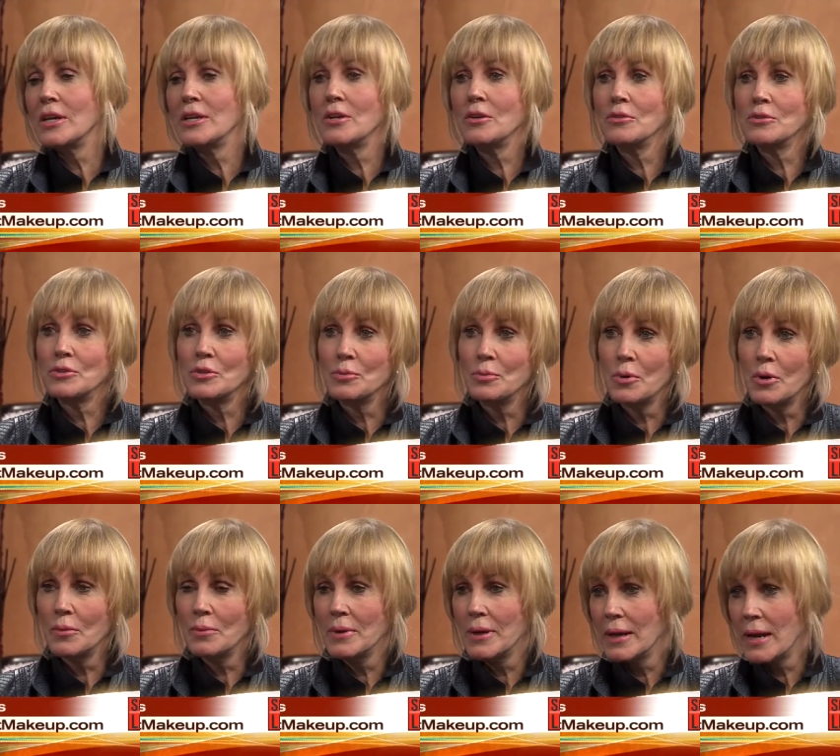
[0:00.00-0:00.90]
I don't do
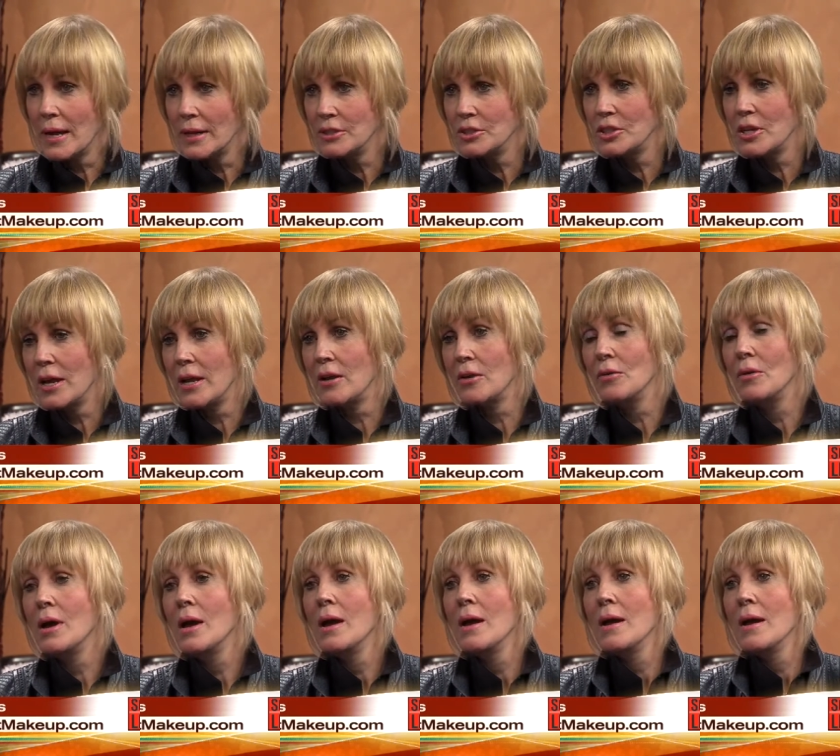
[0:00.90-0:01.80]
permanent
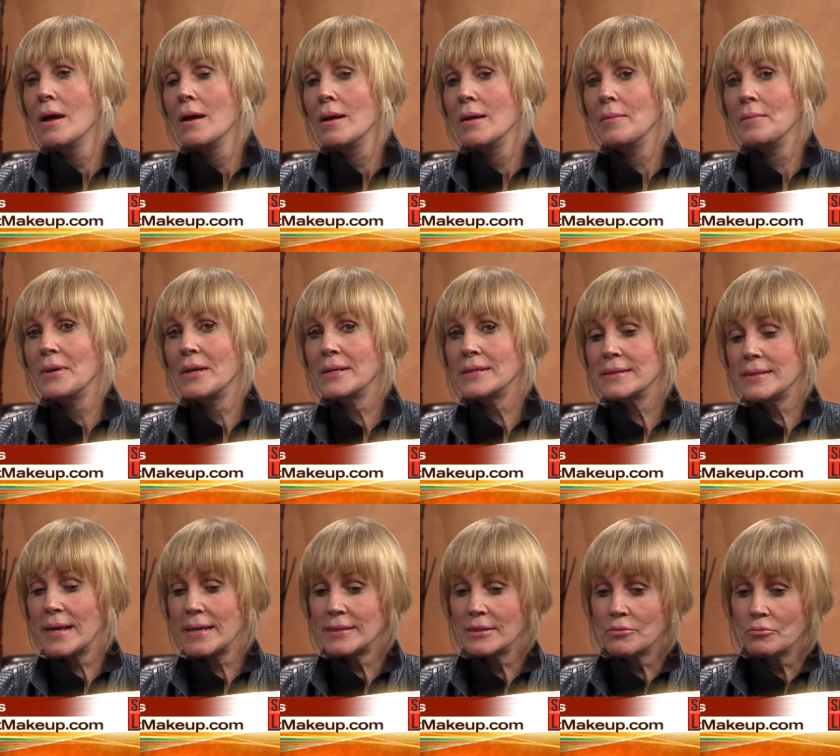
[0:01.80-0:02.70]
eyeshadow because
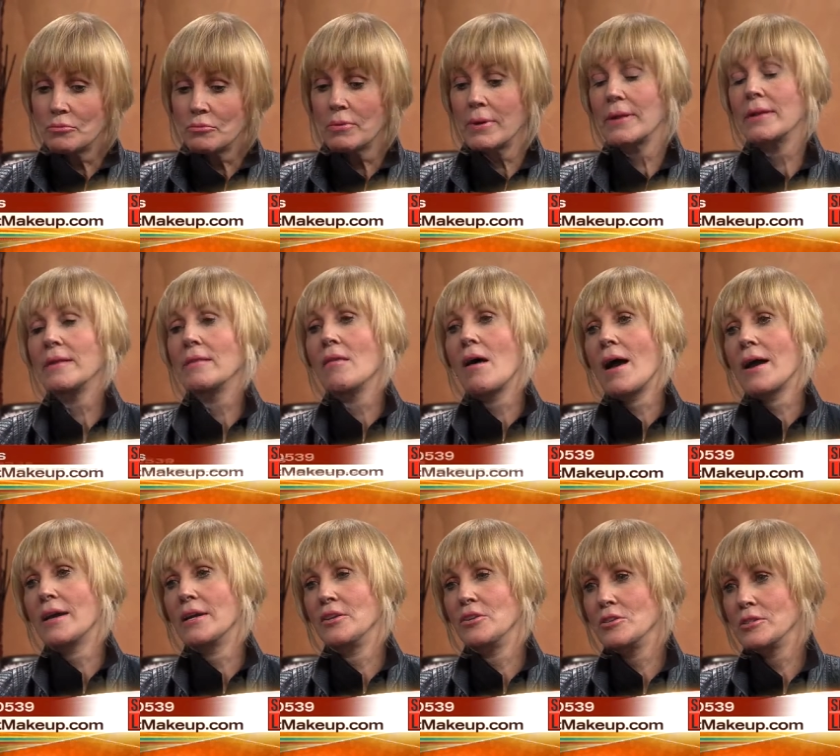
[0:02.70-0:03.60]
that's really
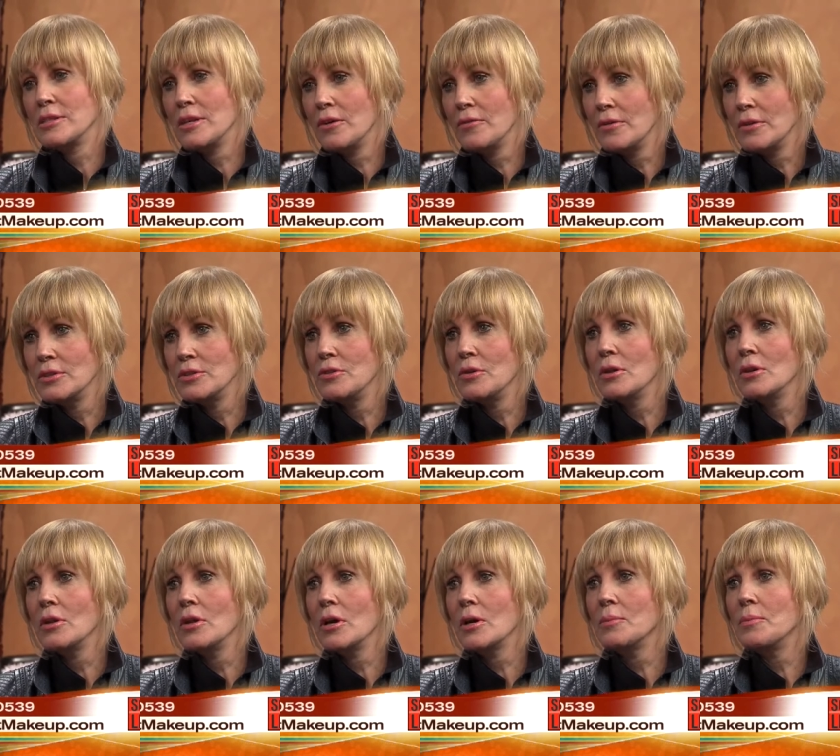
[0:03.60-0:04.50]
locking yourself into
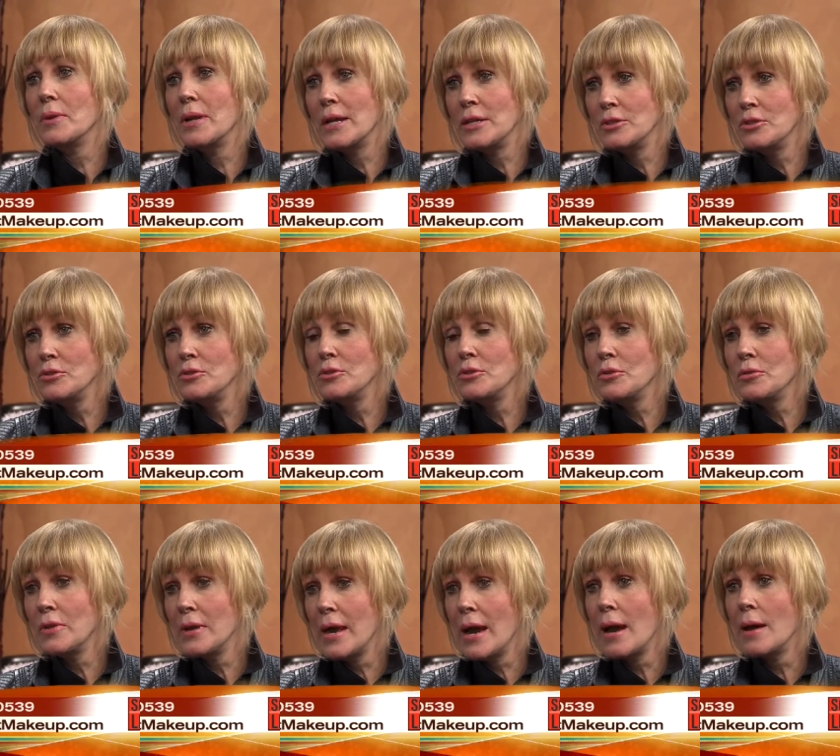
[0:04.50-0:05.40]
a look. But I do
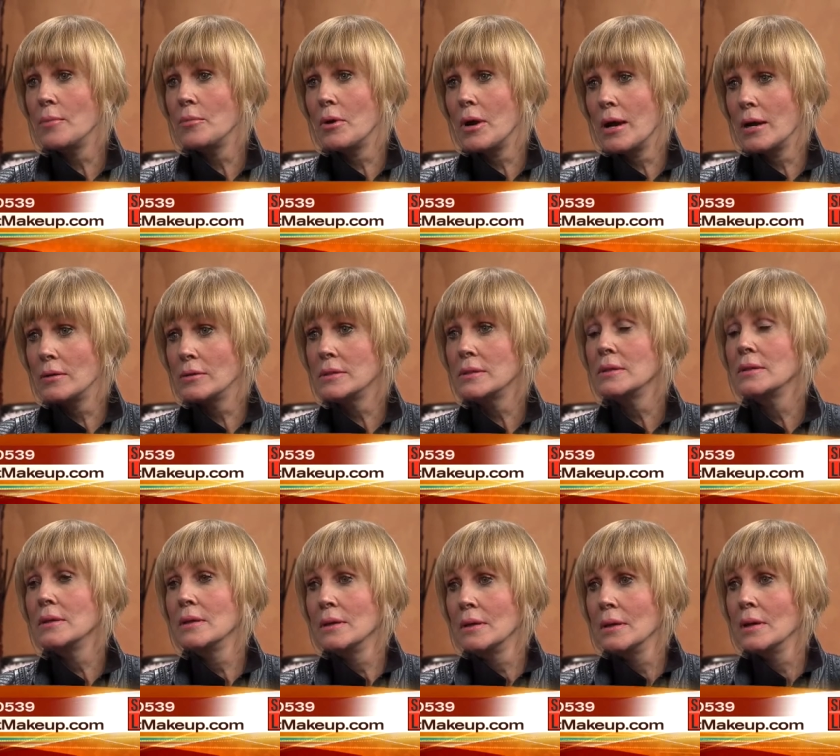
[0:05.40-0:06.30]
the eyebrows,
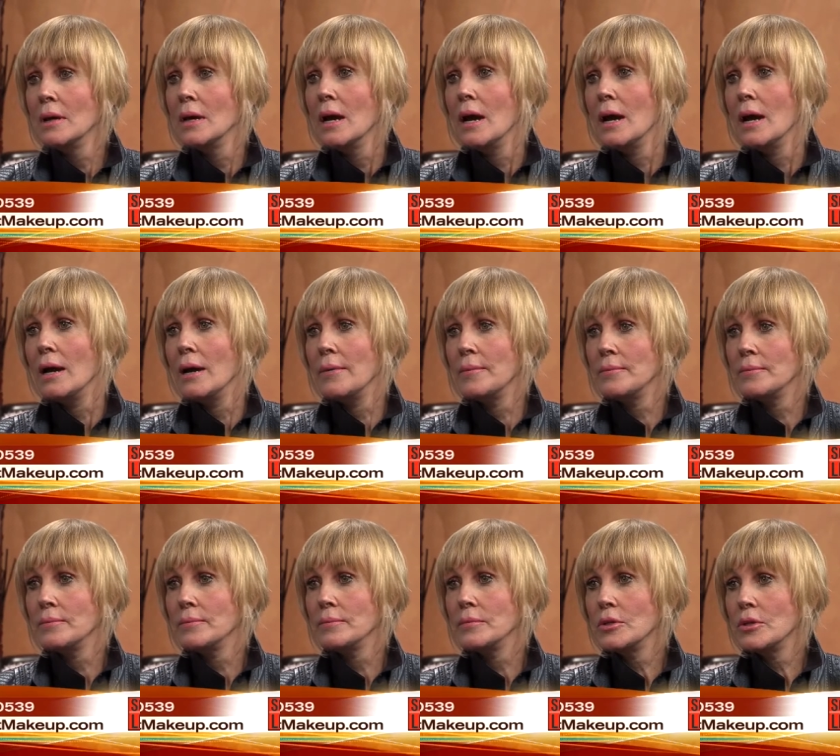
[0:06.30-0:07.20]

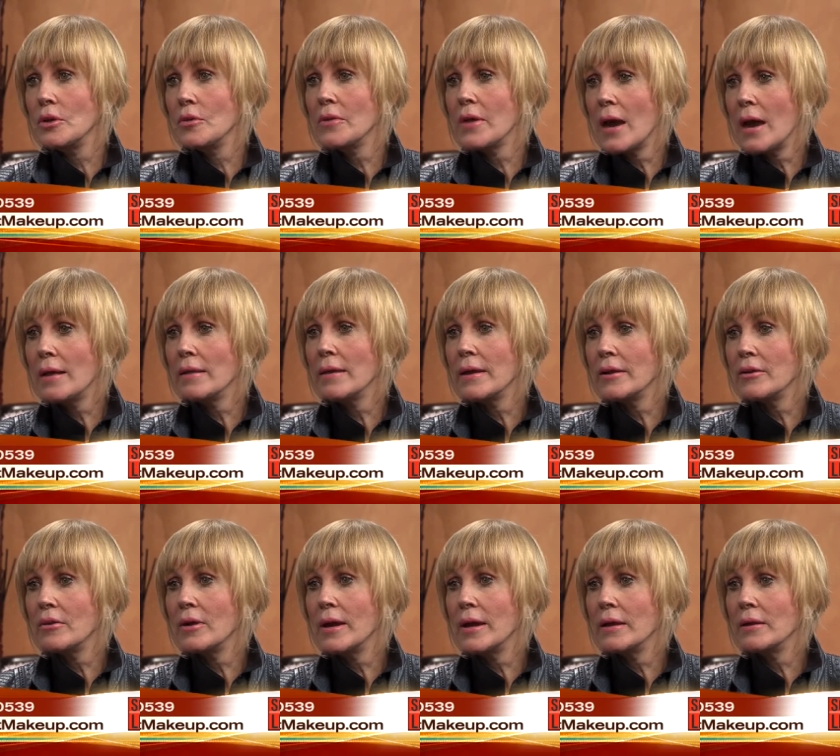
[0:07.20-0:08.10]
you know, the
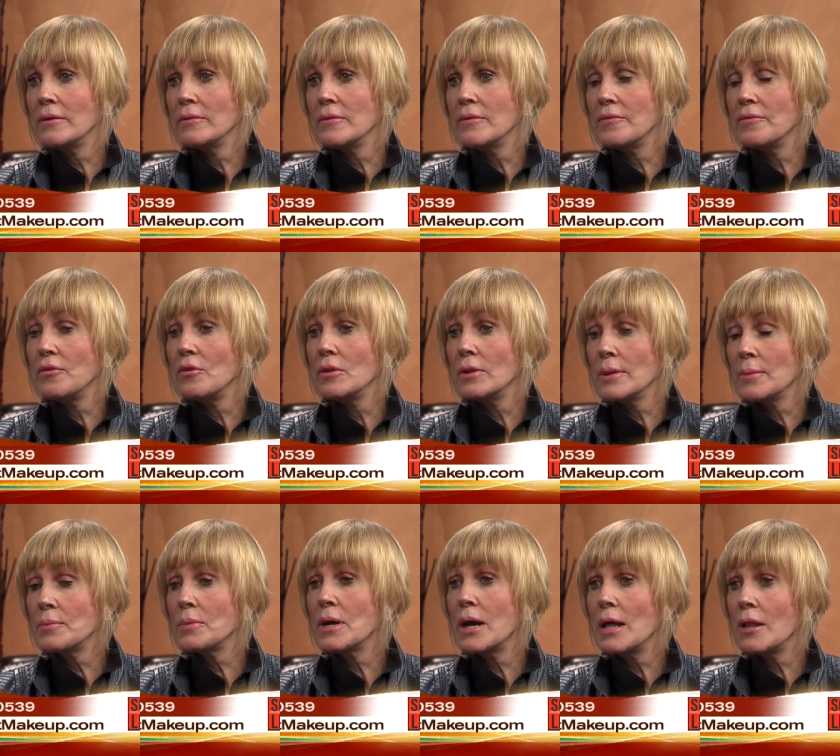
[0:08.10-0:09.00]
eyeliner and the full
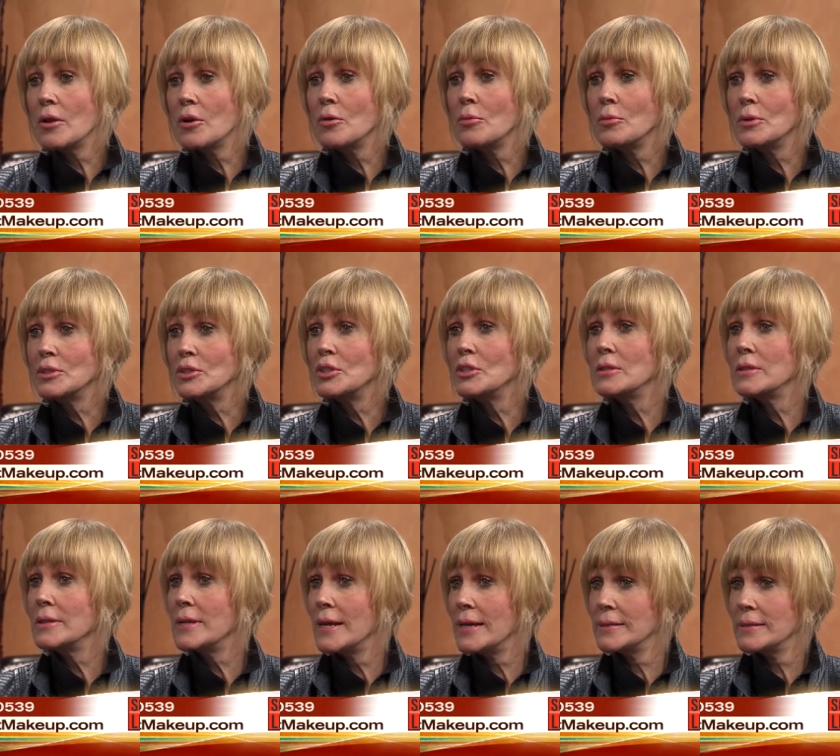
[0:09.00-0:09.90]
lip color, which
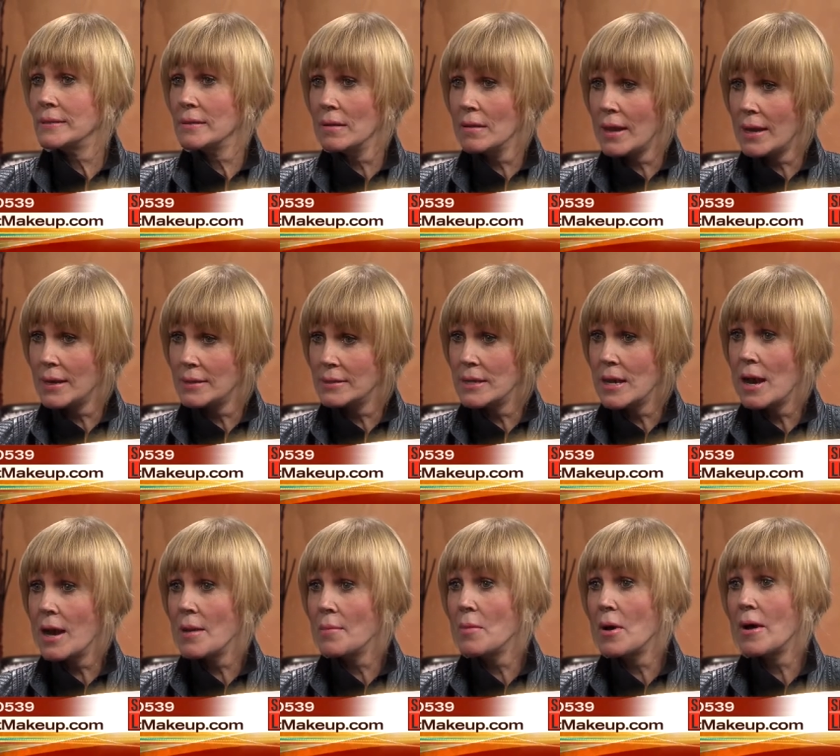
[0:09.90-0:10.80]
takes a lot of
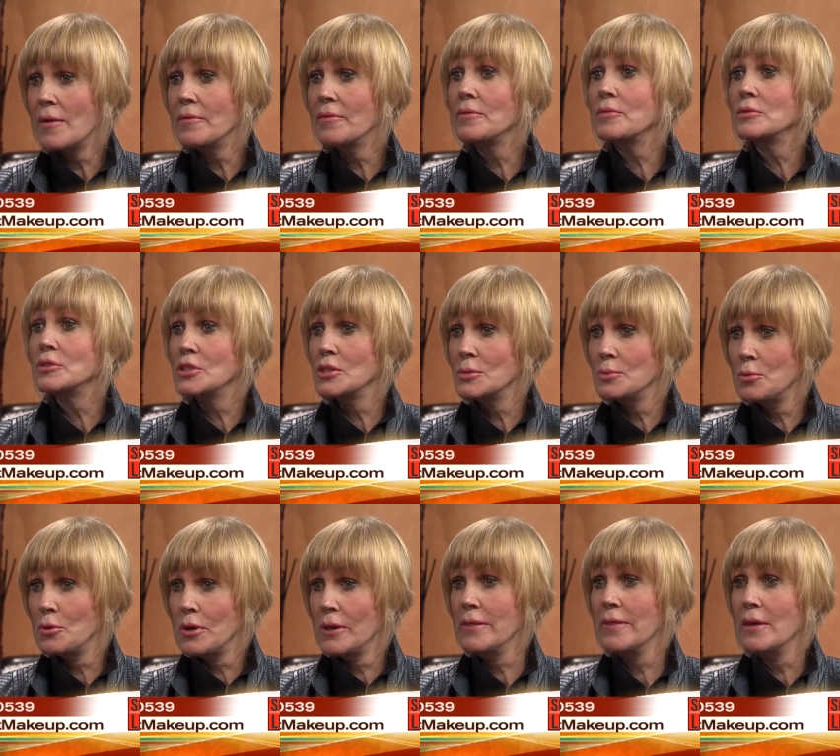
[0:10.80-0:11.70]
time off just
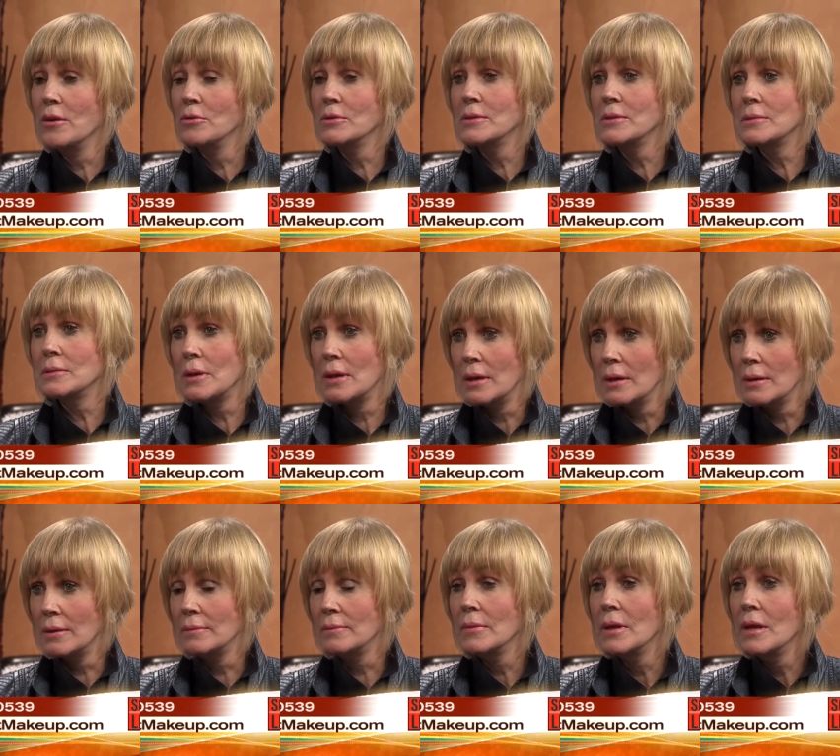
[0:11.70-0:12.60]
putting those
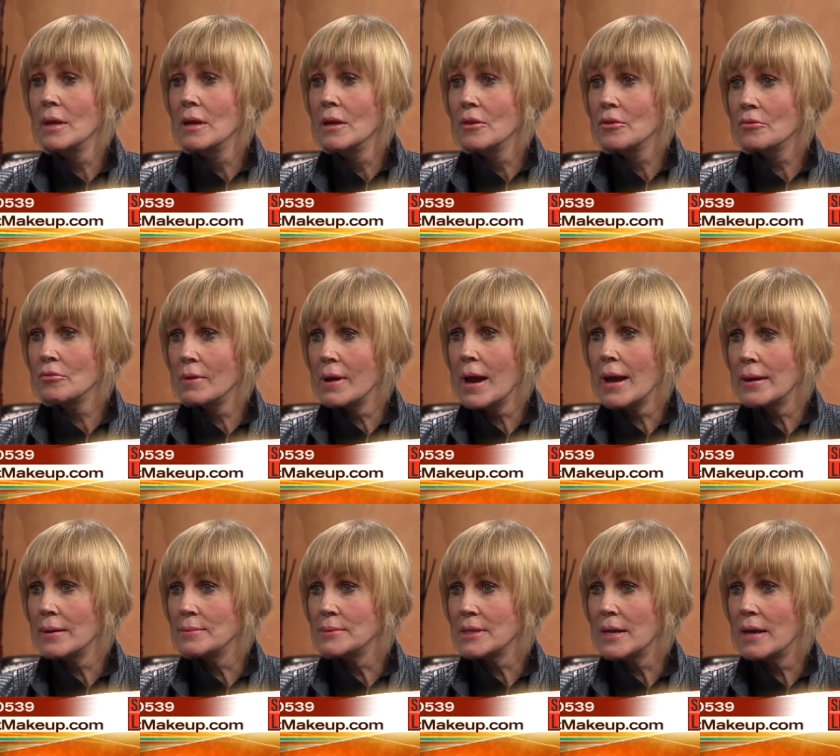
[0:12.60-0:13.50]
three
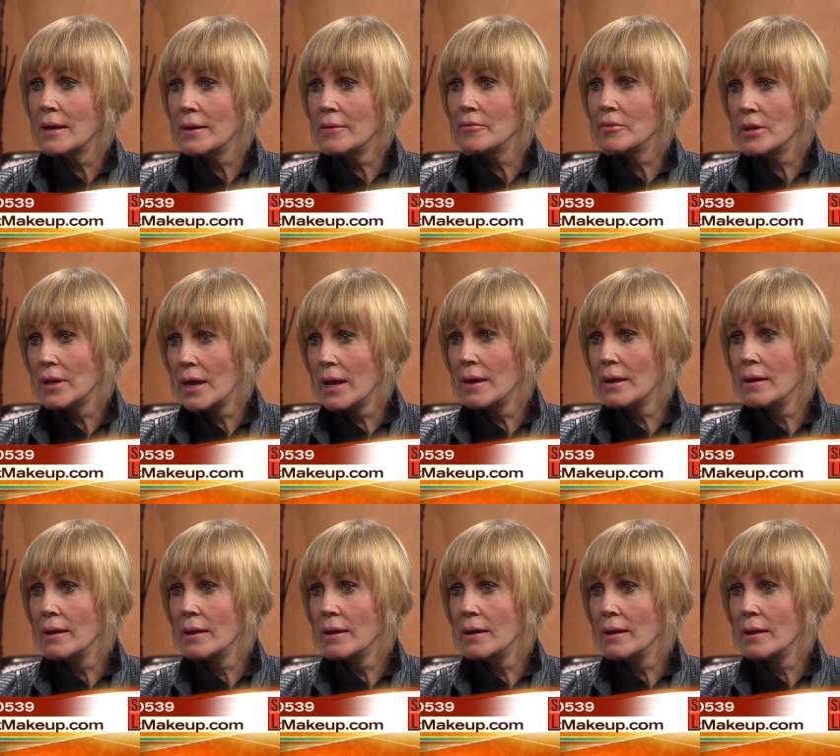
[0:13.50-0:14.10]
items on every day.